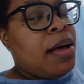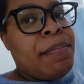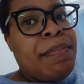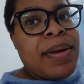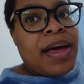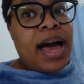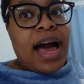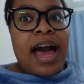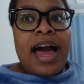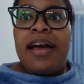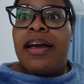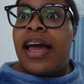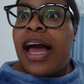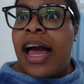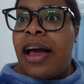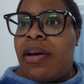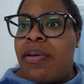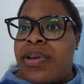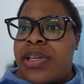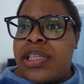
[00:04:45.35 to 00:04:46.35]
But I,
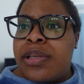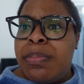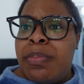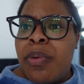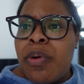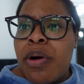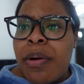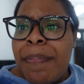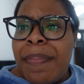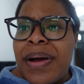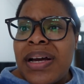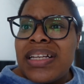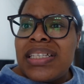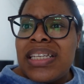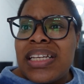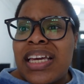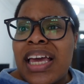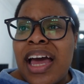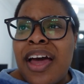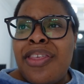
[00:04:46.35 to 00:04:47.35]
I was more put
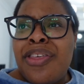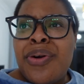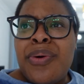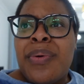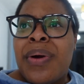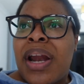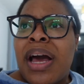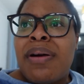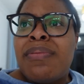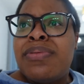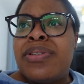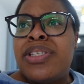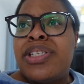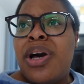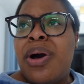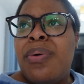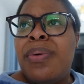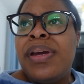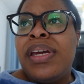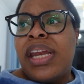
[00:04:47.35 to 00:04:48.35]
together when I was
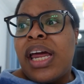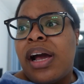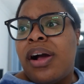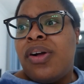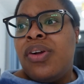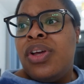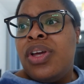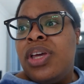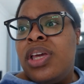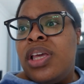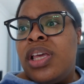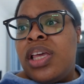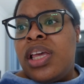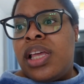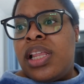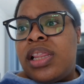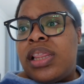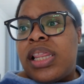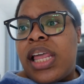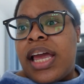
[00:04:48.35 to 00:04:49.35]
going out.
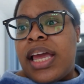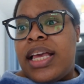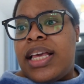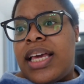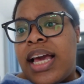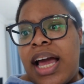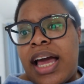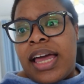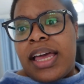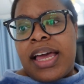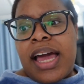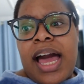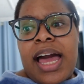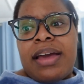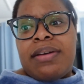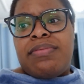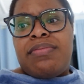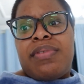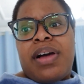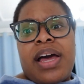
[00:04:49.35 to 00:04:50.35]
Like I,
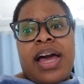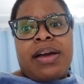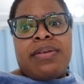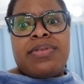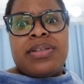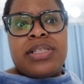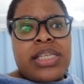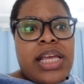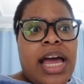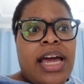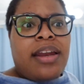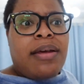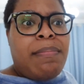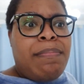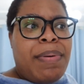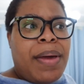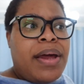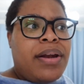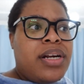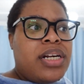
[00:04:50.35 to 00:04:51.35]
I I was at a
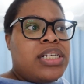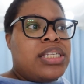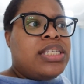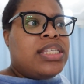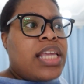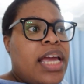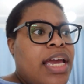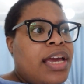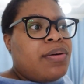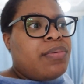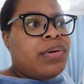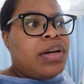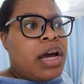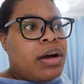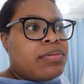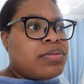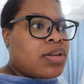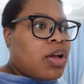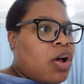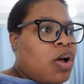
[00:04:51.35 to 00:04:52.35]
better state when I
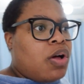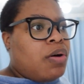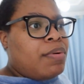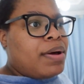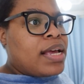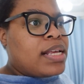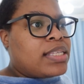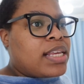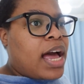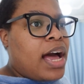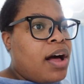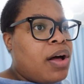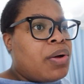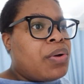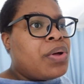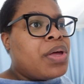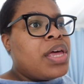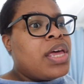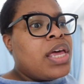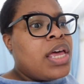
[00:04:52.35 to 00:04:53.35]
was always
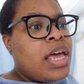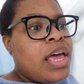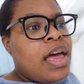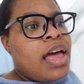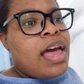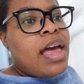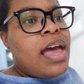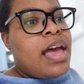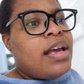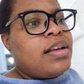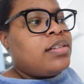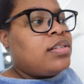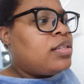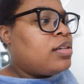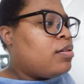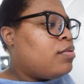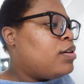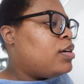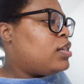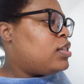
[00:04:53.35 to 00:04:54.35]
out. And
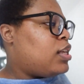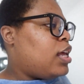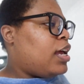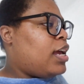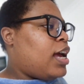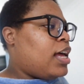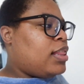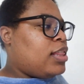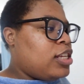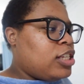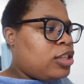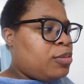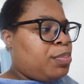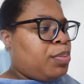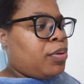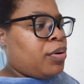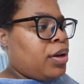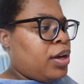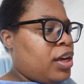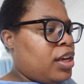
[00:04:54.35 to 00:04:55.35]
so it's like at this
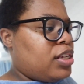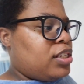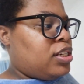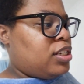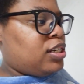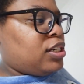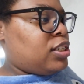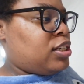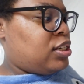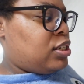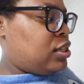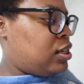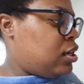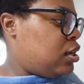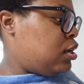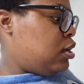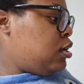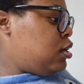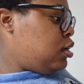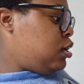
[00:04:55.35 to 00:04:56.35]
point it's just
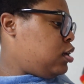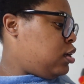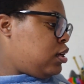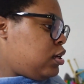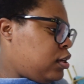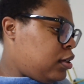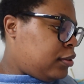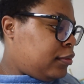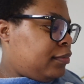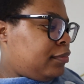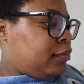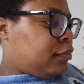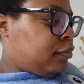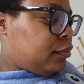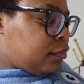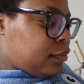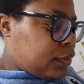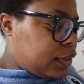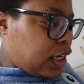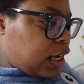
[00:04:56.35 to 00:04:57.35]

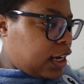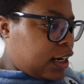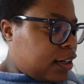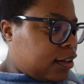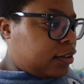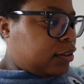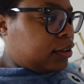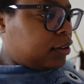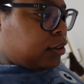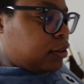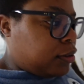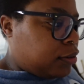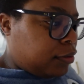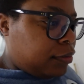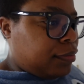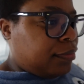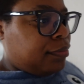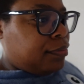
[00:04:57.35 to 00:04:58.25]
I don't know.